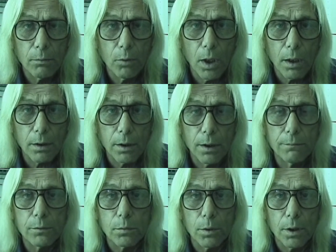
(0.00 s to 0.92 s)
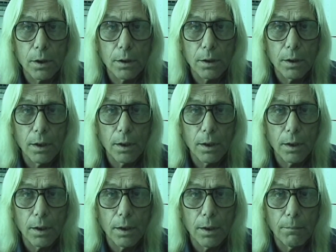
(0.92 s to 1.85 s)
relatives within the
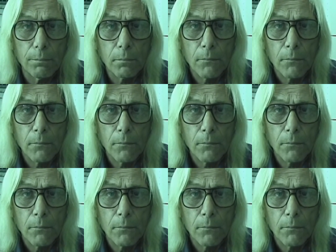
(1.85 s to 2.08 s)
area.